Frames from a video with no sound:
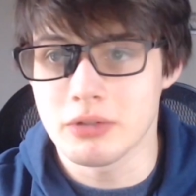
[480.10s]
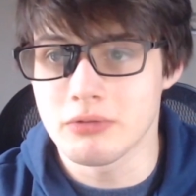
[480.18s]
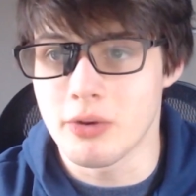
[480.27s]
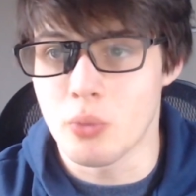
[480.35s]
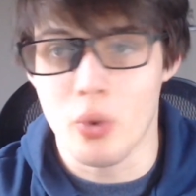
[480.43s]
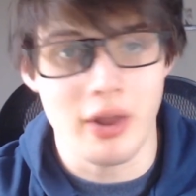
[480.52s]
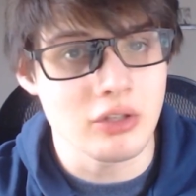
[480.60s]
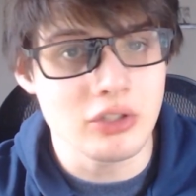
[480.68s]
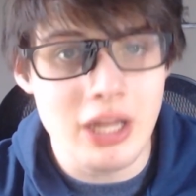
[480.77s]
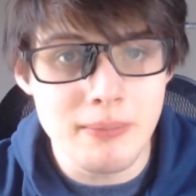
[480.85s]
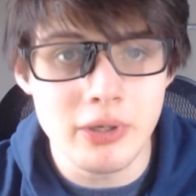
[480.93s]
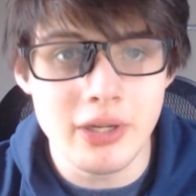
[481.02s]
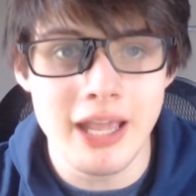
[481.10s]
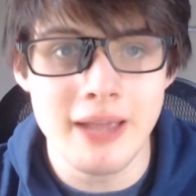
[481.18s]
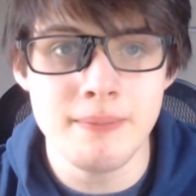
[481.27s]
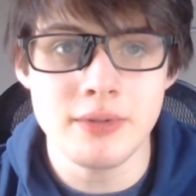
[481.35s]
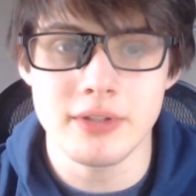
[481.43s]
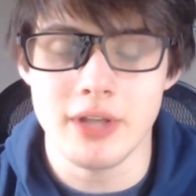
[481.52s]
run One in the Chamber
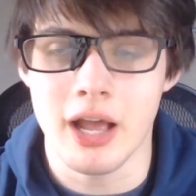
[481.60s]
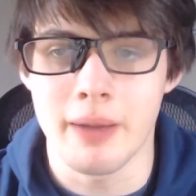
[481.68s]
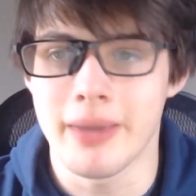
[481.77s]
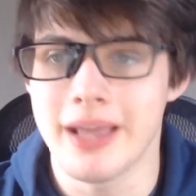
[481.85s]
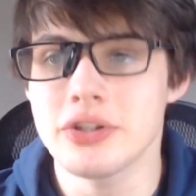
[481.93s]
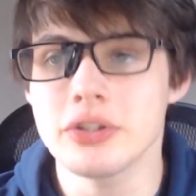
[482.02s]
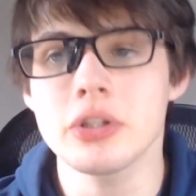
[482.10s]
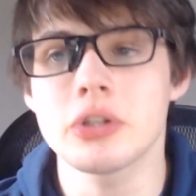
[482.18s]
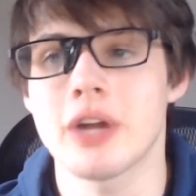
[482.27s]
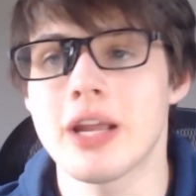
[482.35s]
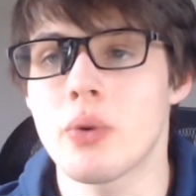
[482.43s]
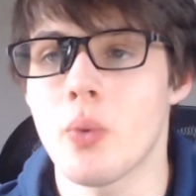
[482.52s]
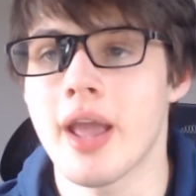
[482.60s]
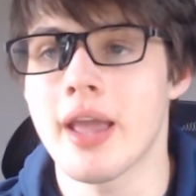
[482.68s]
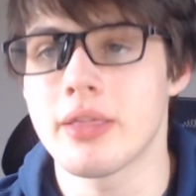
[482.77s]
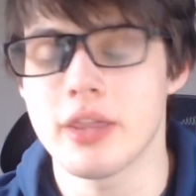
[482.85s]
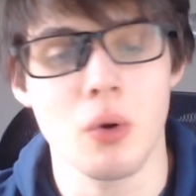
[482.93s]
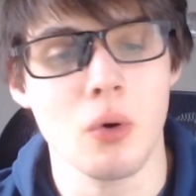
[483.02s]
games. It's just a great way.
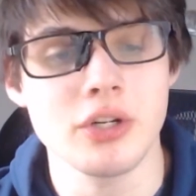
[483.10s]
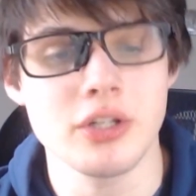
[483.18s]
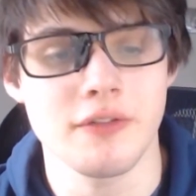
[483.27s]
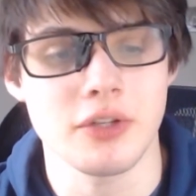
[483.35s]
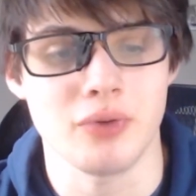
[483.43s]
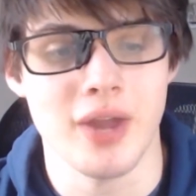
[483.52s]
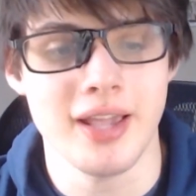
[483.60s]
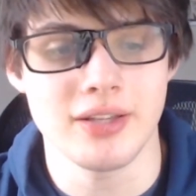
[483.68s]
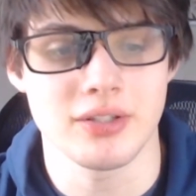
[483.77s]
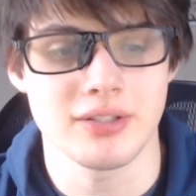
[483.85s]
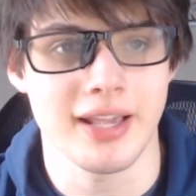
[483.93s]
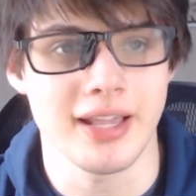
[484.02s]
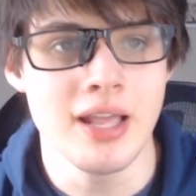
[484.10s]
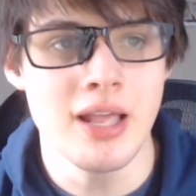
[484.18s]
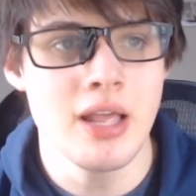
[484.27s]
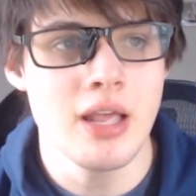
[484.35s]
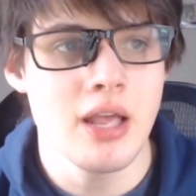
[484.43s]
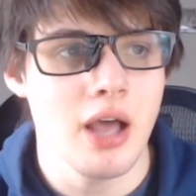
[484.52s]
The origin of this rank is just
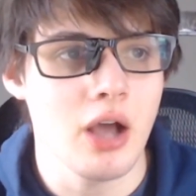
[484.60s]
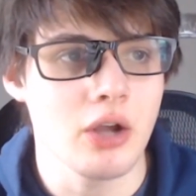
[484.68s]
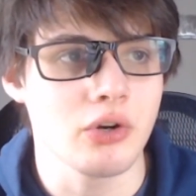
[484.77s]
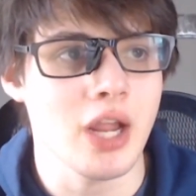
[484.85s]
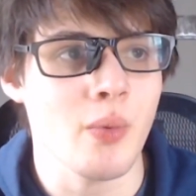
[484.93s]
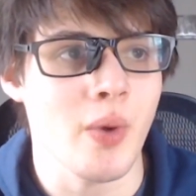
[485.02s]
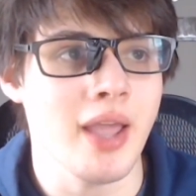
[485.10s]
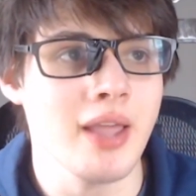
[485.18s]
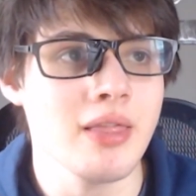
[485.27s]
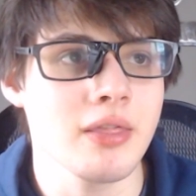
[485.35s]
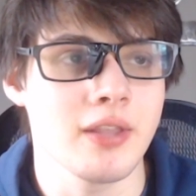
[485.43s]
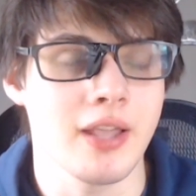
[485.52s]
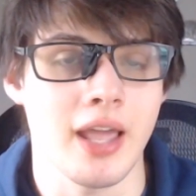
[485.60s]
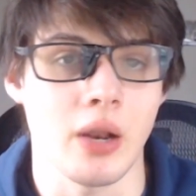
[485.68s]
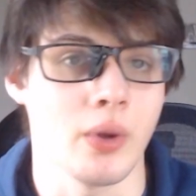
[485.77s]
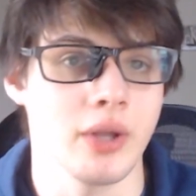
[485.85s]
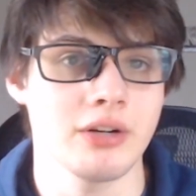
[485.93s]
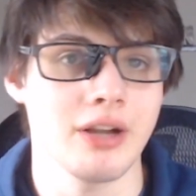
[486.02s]
a great way to get
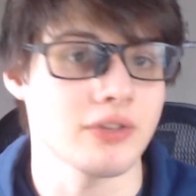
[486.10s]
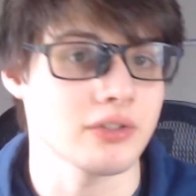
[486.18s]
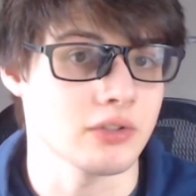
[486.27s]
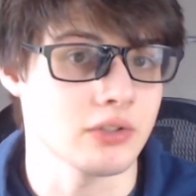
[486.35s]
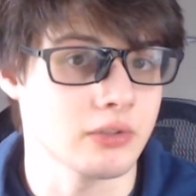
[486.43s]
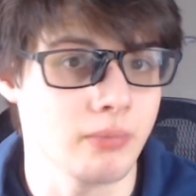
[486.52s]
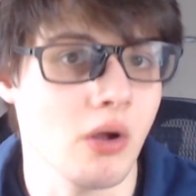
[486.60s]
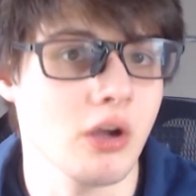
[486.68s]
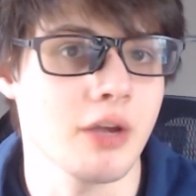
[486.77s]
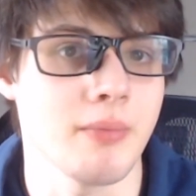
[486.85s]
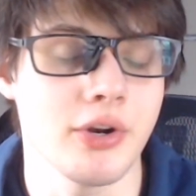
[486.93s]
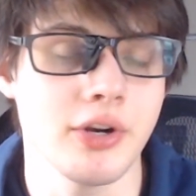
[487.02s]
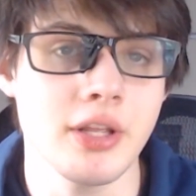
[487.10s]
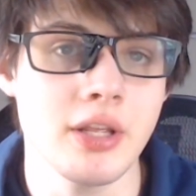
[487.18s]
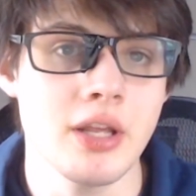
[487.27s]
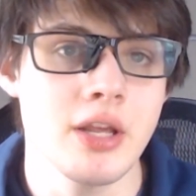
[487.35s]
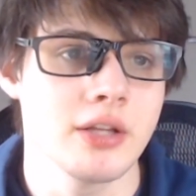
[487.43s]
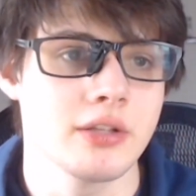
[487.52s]
Oinkcraft as a small community
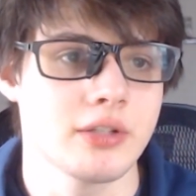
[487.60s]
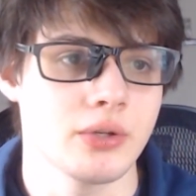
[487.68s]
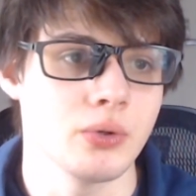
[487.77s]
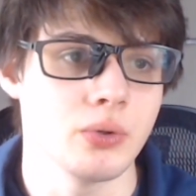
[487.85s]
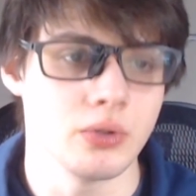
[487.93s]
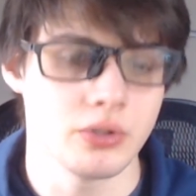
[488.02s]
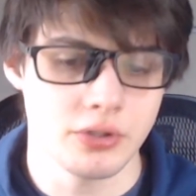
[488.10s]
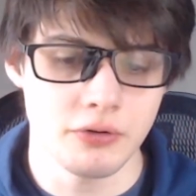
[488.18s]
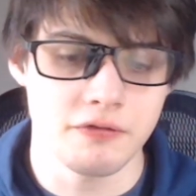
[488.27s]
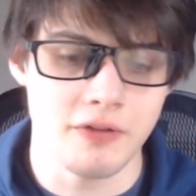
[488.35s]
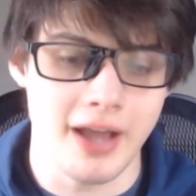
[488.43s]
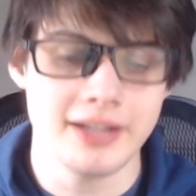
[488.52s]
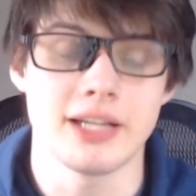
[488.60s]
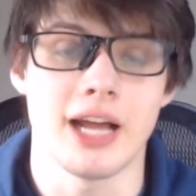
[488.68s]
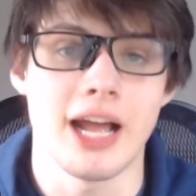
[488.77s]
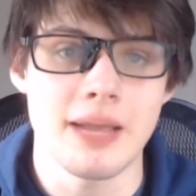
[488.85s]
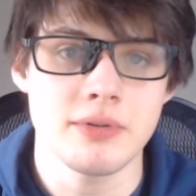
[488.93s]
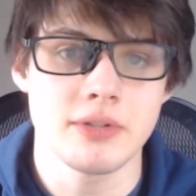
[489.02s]
to find
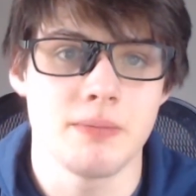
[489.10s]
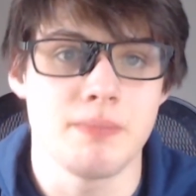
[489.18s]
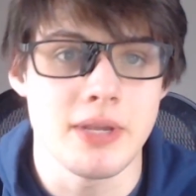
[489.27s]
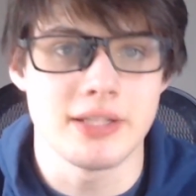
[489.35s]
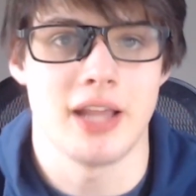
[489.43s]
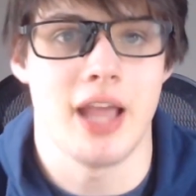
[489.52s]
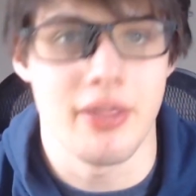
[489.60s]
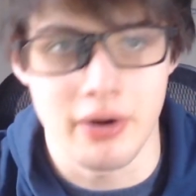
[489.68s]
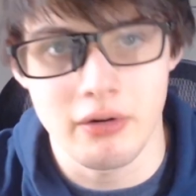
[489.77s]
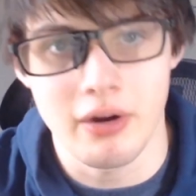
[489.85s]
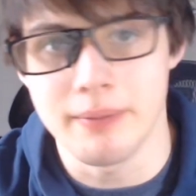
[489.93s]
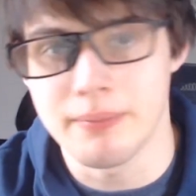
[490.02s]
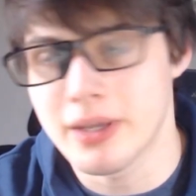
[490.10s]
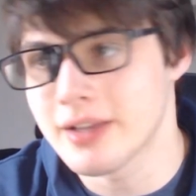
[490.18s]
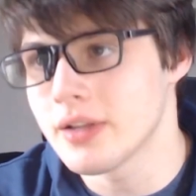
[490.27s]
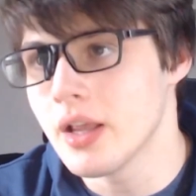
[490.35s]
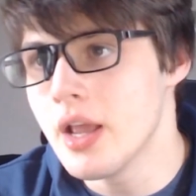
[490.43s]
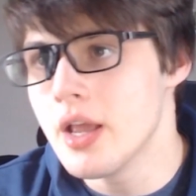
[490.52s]
times to be together, right?
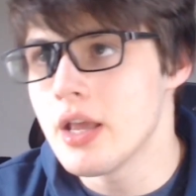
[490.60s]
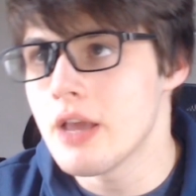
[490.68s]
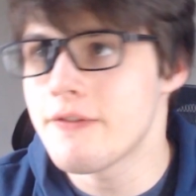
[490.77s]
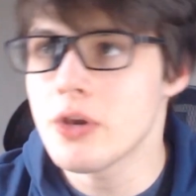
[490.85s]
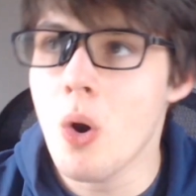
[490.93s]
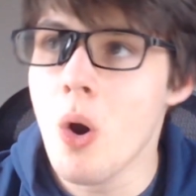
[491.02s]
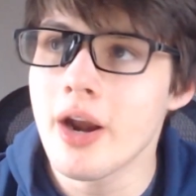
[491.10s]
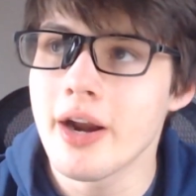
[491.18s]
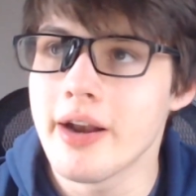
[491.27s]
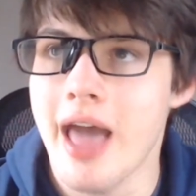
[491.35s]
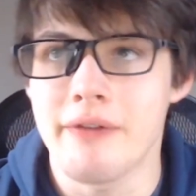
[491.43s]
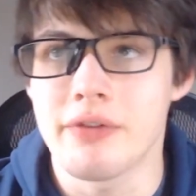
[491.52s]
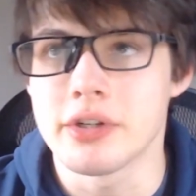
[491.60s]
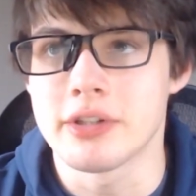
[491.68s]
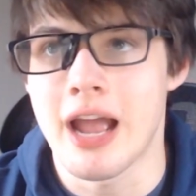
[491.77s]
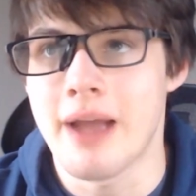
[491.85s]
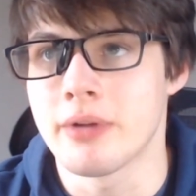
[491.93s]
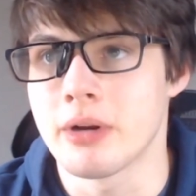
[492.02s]
Because if you go on at an average
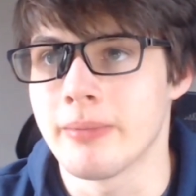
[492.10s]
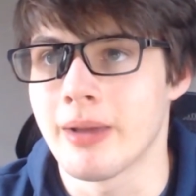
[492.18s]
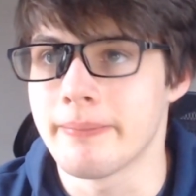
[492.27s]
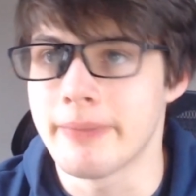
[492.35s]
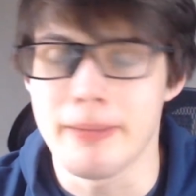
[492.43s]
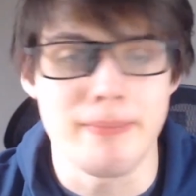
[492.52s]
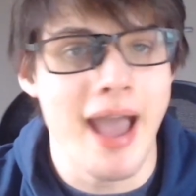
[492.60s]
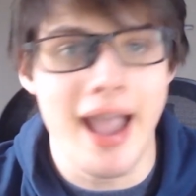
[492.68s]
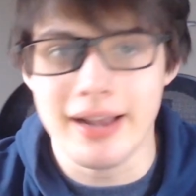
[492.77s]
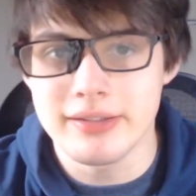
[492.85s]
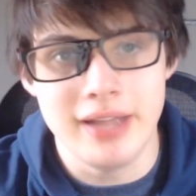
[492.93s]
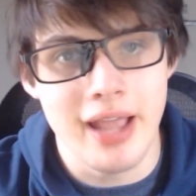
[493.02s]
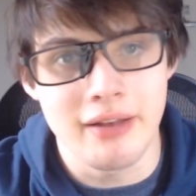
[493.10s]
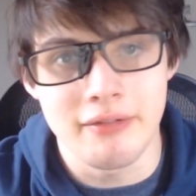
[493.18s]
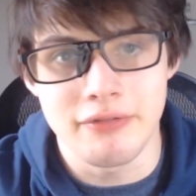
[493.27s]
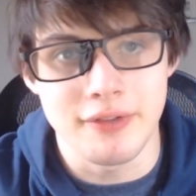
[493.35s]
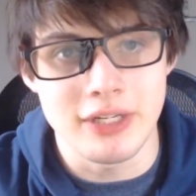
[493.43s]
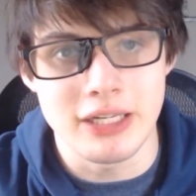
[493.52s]
time, there might be max 10,
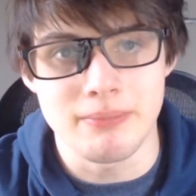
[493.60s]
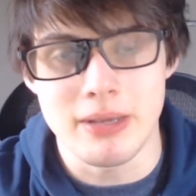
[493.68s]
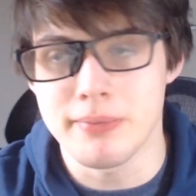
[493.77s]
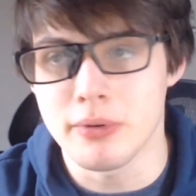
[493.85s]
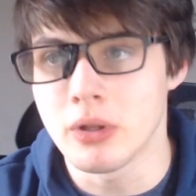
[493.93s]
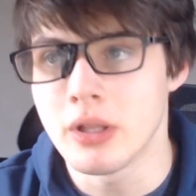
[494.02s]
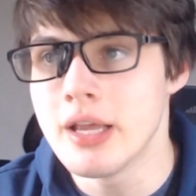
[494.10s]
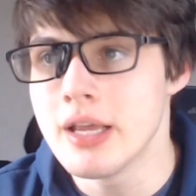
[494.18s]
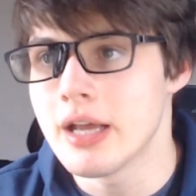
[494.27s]
15 people.